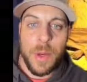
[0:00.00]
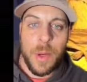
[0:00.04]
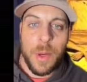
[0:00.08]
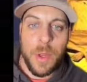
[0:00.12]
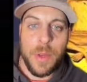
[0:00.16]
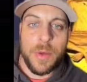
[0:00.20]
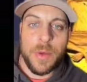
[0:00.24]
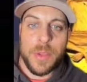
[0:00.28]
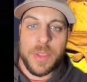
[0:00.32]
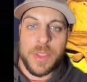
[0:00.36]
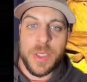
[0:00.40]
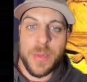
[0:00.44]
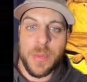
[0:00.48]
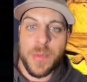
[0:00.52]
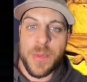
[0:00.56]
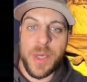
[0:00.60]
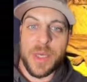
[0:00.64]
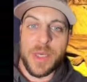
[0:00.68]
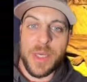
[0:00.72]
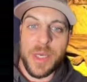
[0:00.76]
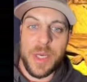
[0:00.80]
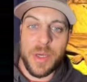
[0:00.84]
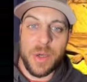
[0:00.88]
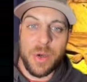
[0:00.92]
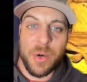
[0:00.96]
others
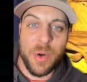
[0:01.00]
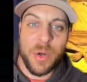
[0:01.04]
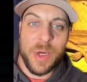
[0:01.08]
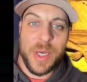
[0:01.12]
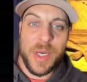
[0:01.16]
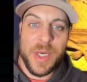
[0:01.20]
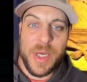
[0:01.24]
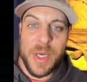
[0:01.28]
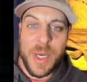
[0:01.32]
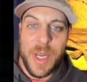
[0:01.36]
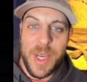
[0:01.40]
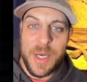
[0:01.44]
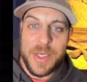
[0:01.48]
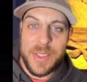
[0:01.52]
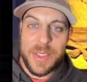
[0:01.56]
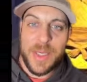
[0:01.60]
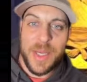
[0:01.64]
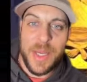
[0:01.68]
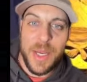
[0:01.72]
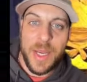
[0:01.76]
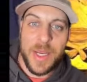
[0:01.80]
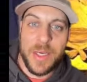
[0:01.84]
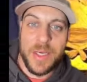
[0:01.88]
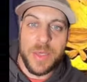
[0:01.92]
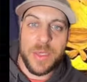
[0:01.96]
depicting crooked necks
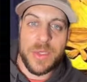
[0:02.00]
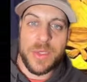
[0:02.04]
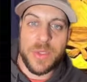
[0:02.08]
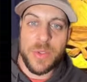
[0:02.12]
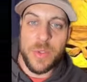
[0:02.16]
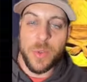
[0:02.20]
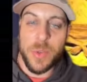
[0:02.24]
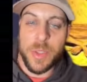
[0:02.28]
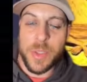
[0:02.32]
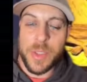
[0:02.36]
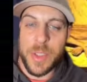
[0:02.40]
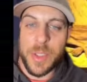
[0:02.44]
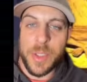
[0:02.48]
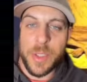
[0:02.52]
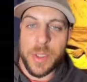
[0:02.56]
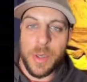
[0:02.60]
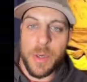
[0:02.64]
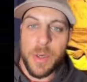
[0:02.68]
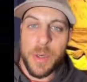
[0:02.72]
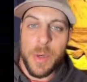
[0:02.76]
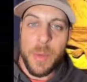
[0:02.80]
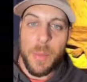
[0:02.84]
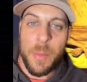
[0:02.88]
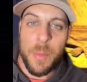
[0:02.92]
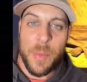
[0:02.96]
and distortion,
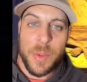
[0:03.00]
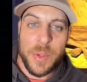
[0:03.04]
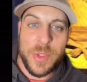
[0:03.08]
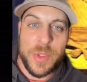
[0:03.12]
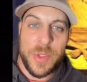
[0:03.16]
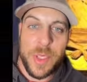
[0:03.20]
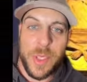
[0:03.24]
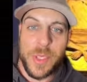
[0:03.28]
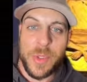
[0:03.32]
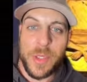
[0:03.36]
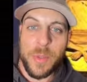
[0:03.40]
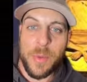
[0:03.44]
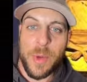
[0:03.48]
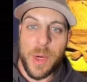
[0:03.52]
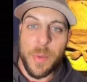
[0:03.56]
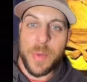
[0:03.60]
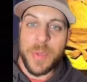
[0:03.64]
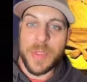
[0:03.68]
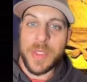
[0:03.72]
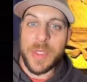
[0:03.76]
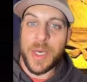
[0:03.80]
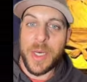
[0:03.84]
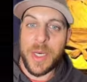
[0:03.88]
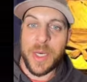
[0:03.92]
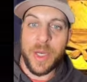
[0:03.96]
most likely
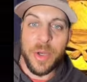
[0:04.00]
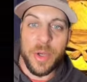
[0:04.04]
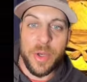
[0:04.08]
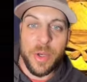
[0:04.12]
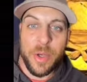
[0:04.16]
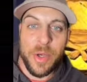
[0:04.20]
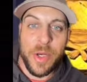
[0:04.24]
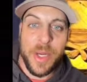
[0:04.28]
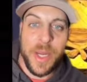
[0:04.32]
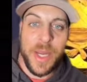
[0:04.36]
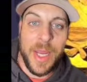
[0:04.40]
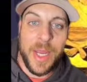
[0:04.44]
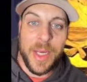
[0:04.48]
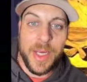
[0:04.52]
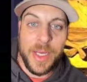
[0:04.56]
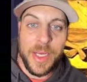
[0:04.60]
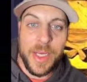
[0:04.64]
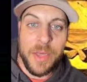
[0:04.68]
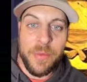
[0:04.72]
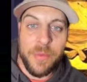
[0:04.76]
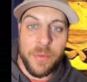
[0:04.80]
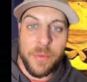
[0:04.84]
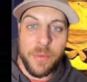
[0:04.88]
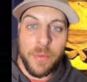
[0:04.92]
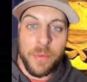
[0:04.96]
representing good and
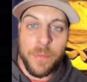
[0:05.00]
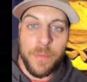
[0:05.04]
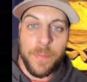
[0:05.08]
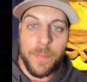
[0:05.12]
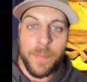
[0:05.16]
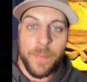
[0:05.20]
evil.